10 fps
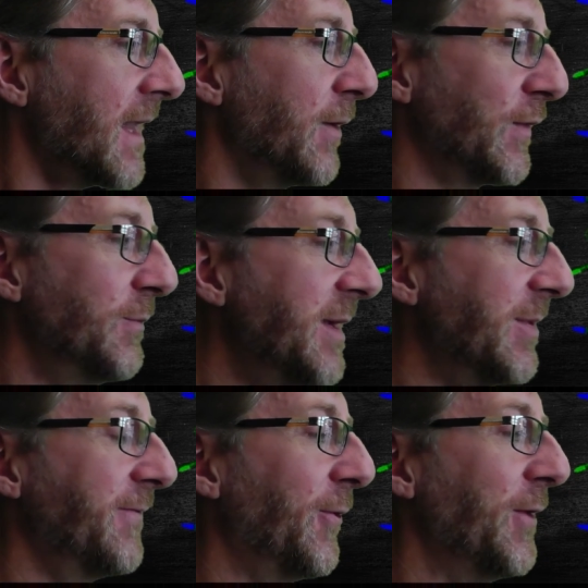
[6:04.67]
Now, some
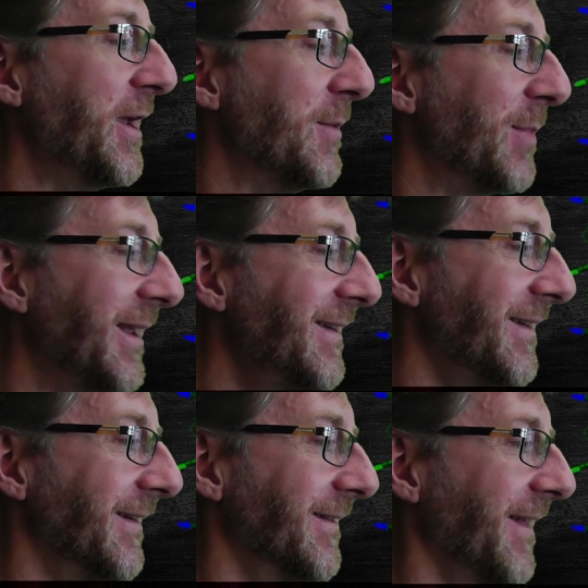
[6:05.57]
people have already
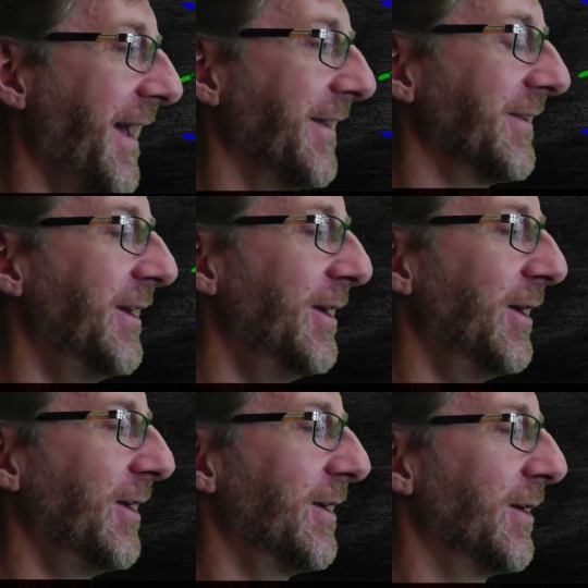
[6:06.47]
completed theirs.
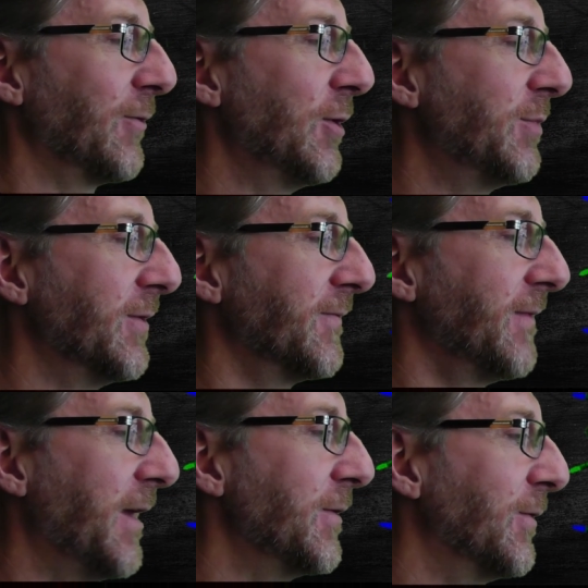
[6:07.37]
A group of
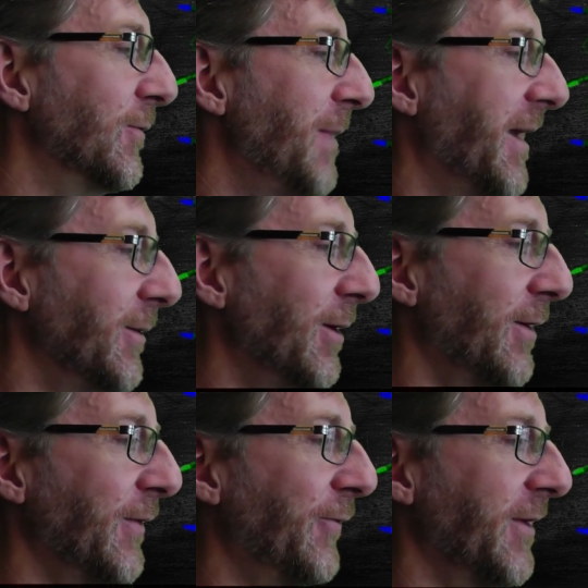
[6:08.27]
local men who
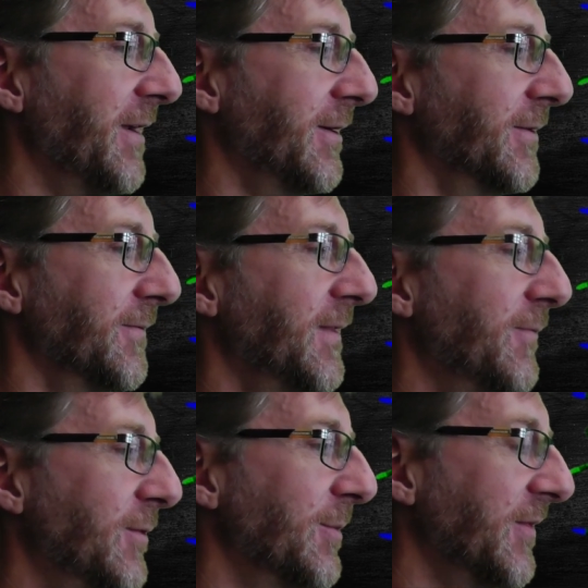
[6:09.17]
like to drink and have
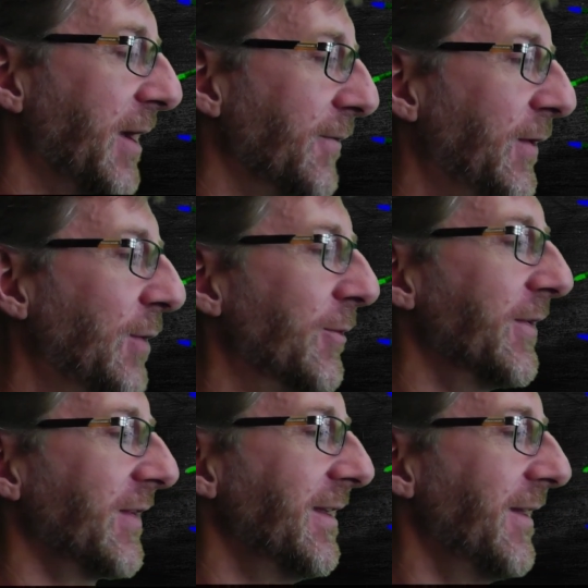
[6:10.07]
given themselves
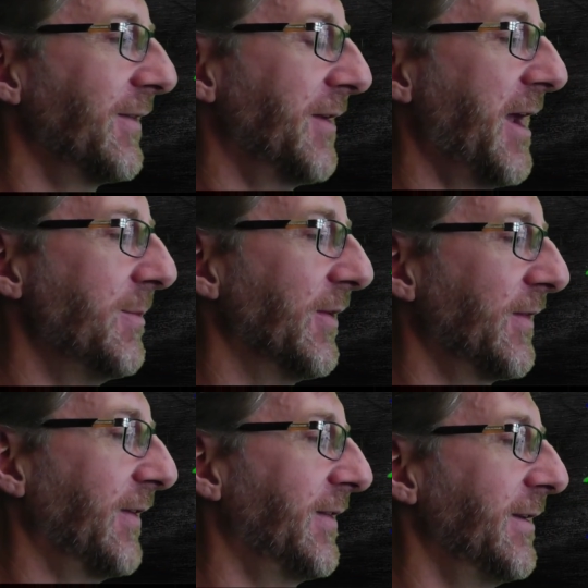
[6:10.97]
humorously this name, the
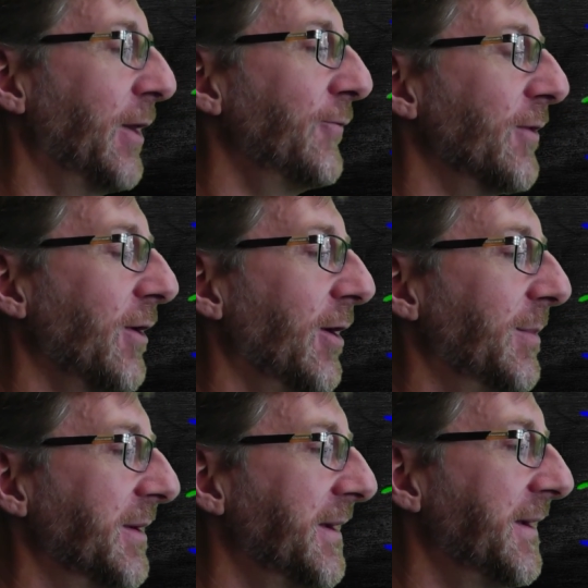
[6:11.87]
1600 Club.